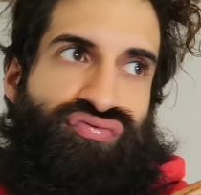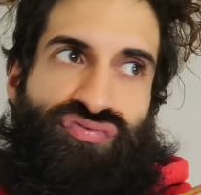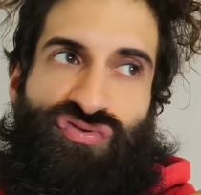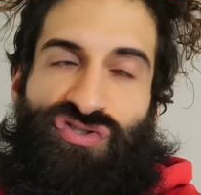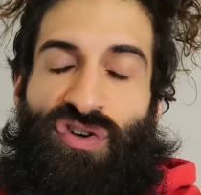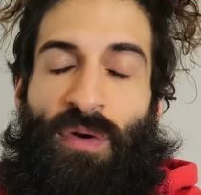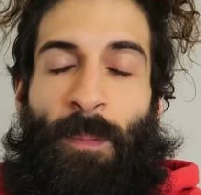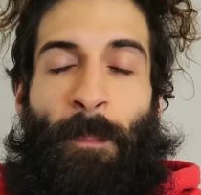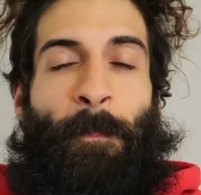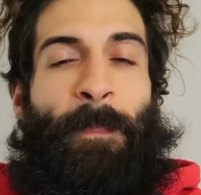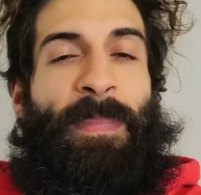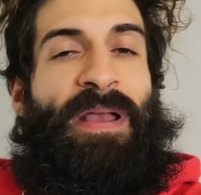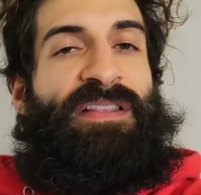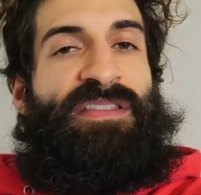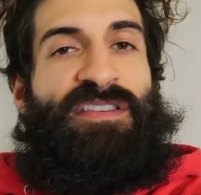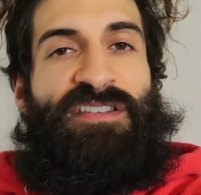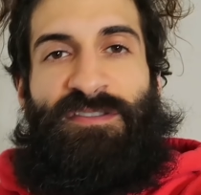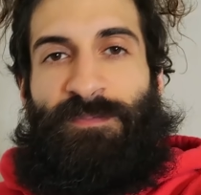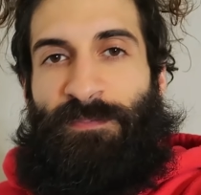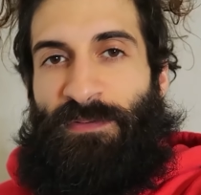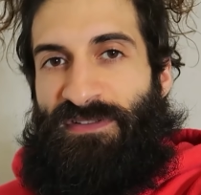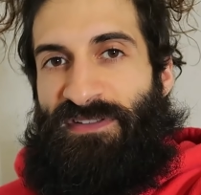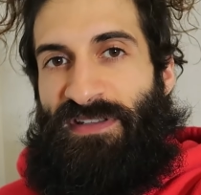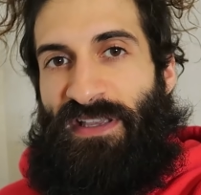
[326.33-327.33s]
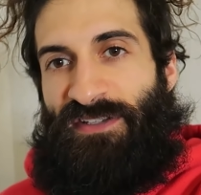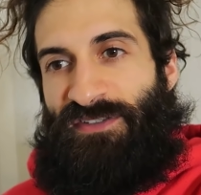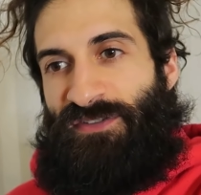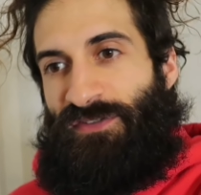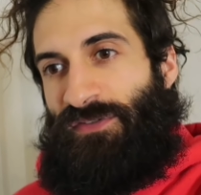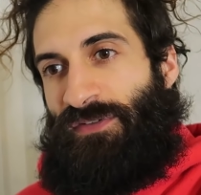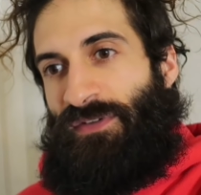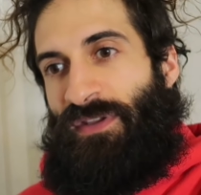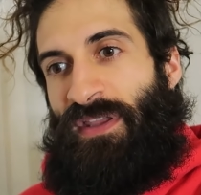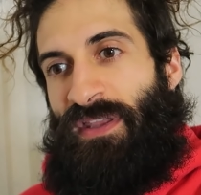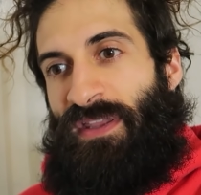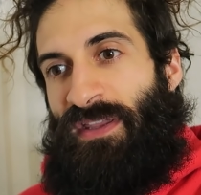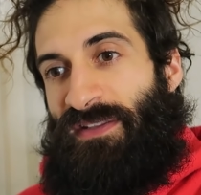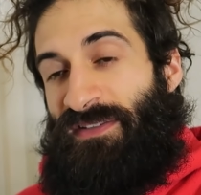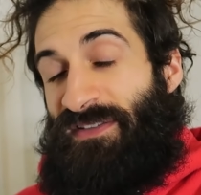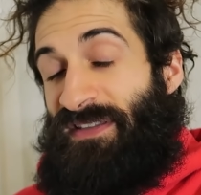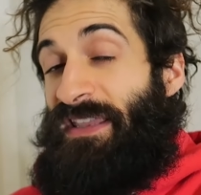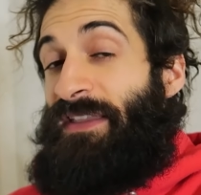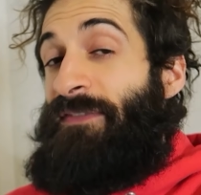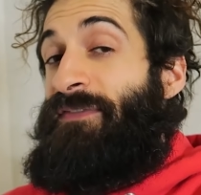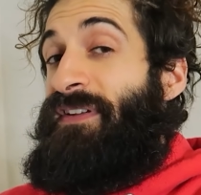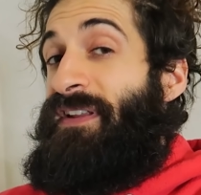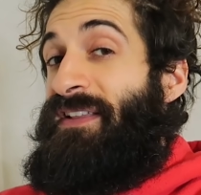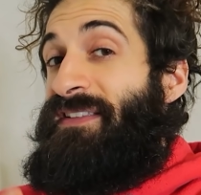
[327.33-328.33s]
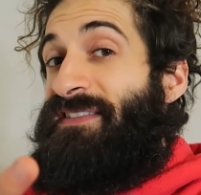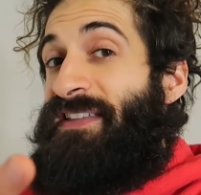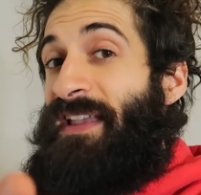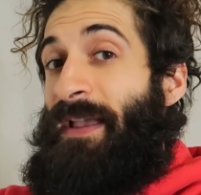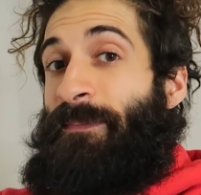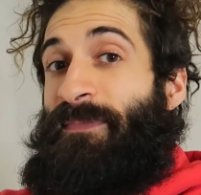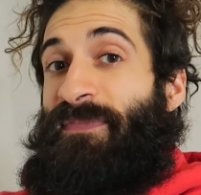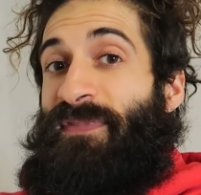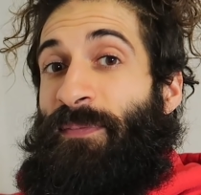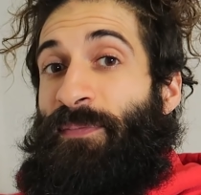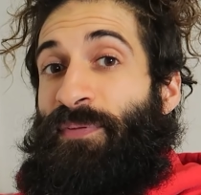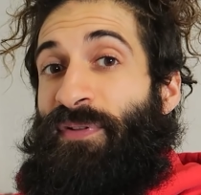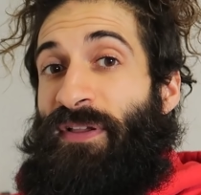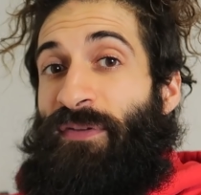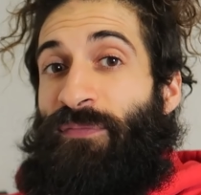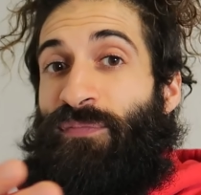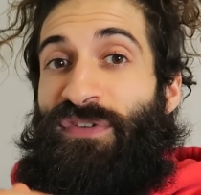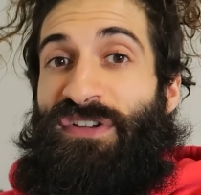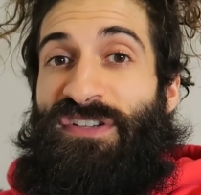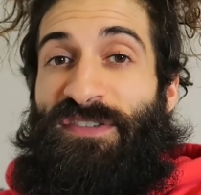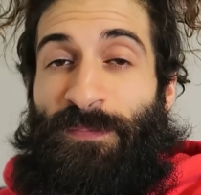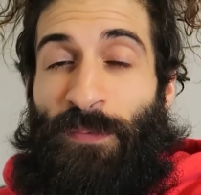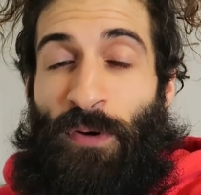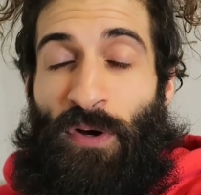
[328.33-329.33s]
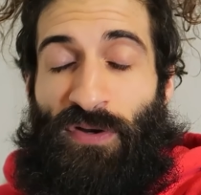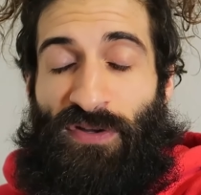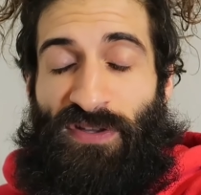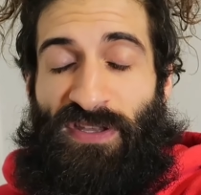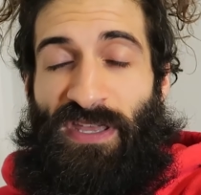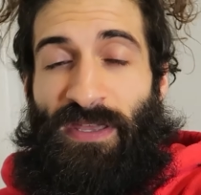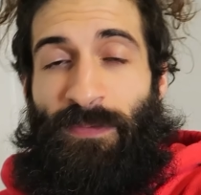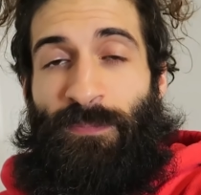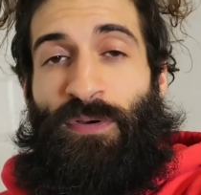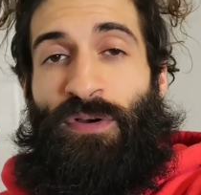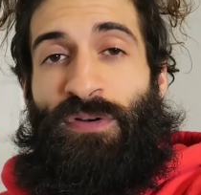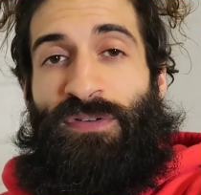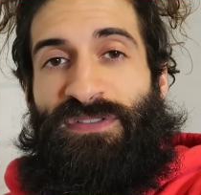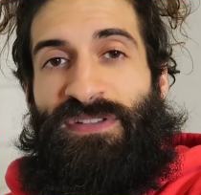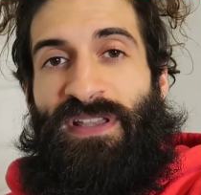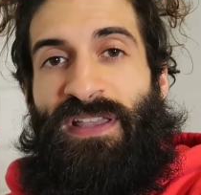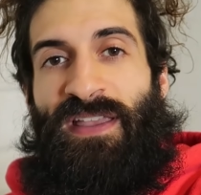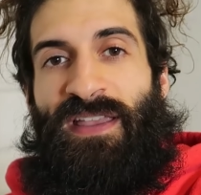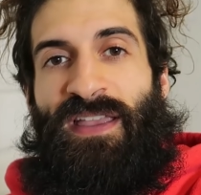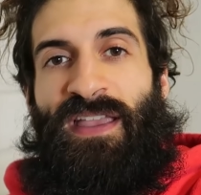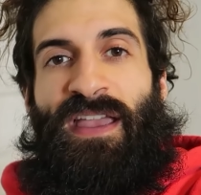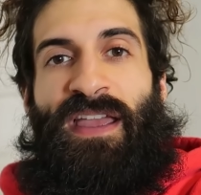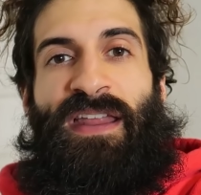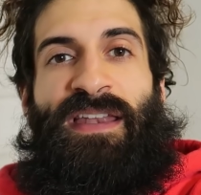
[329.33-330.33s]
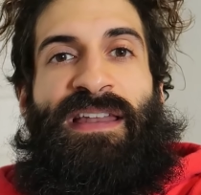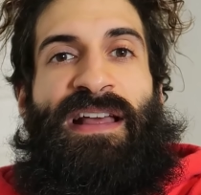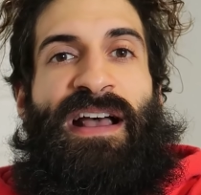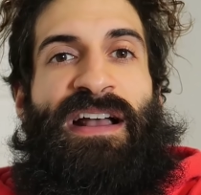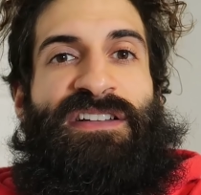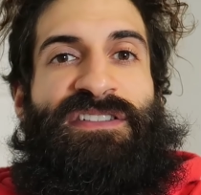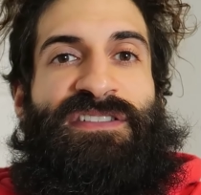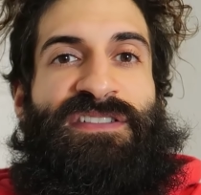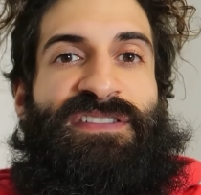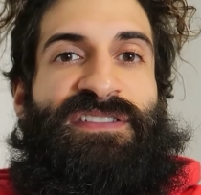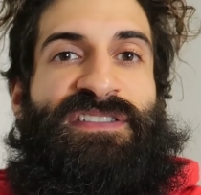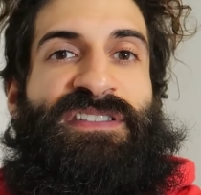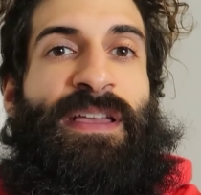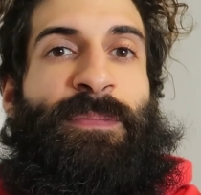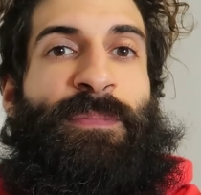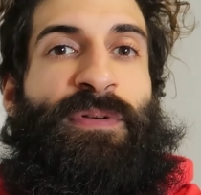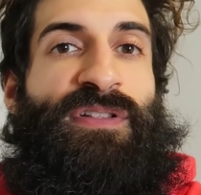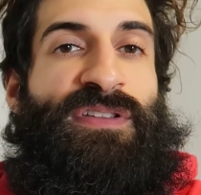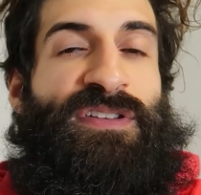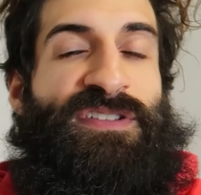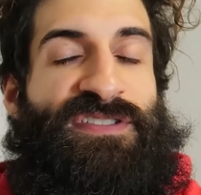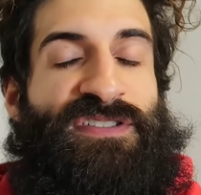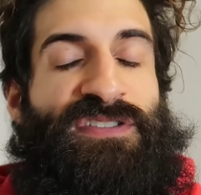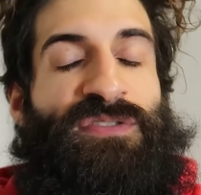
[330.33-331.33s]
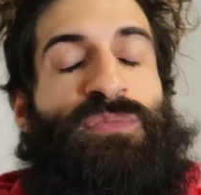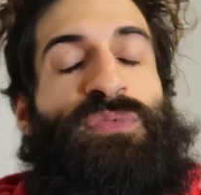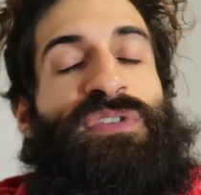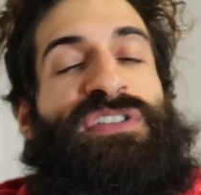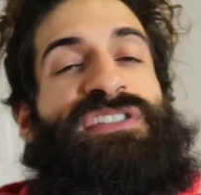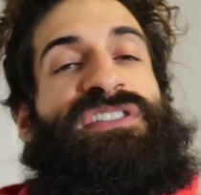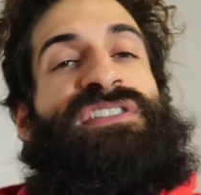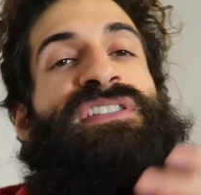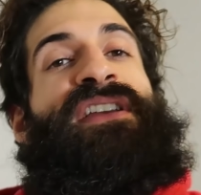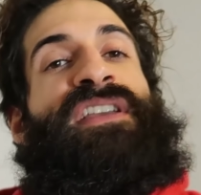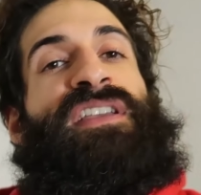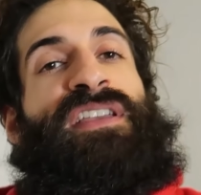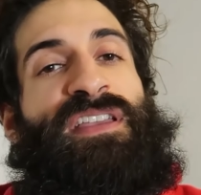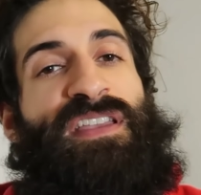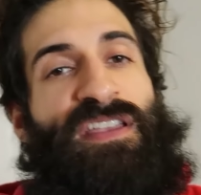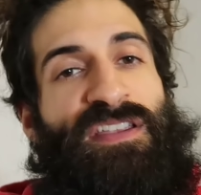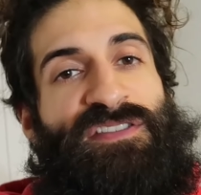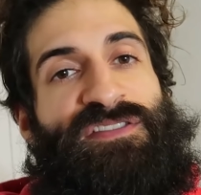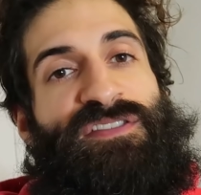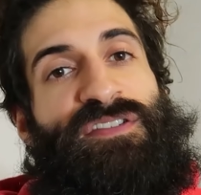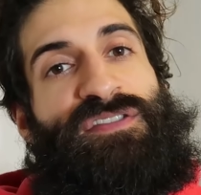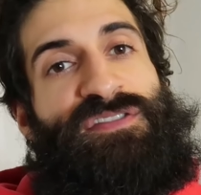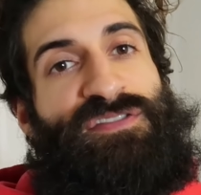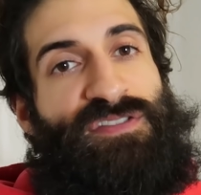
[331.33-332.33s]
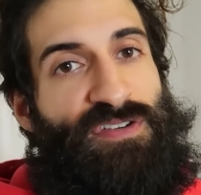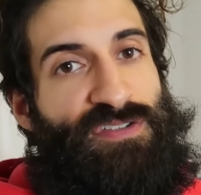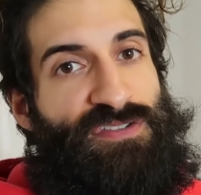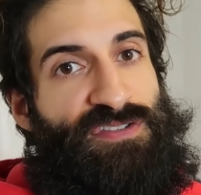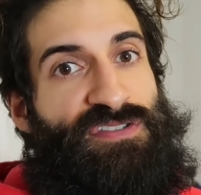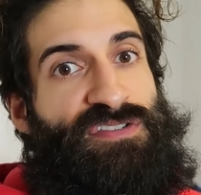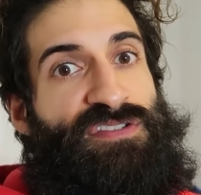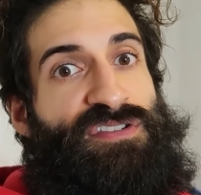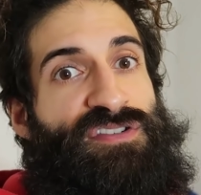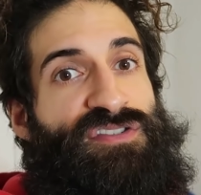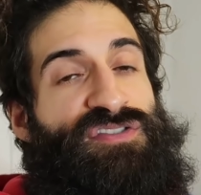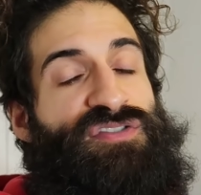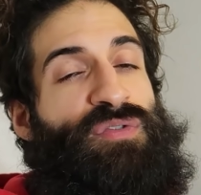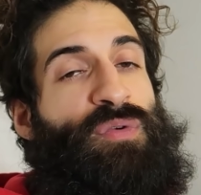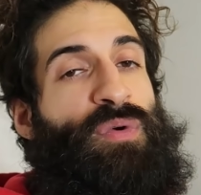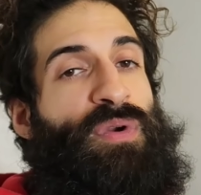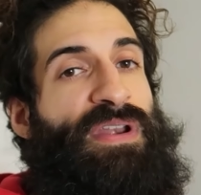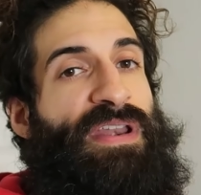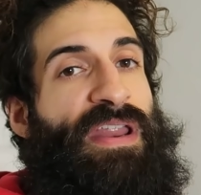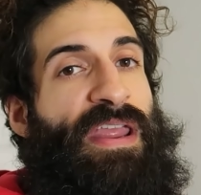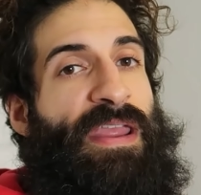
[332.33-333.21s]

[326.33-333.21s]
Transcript: tremendous potential to even attempt to play respawn game modes and not just demolition which is their search and destroy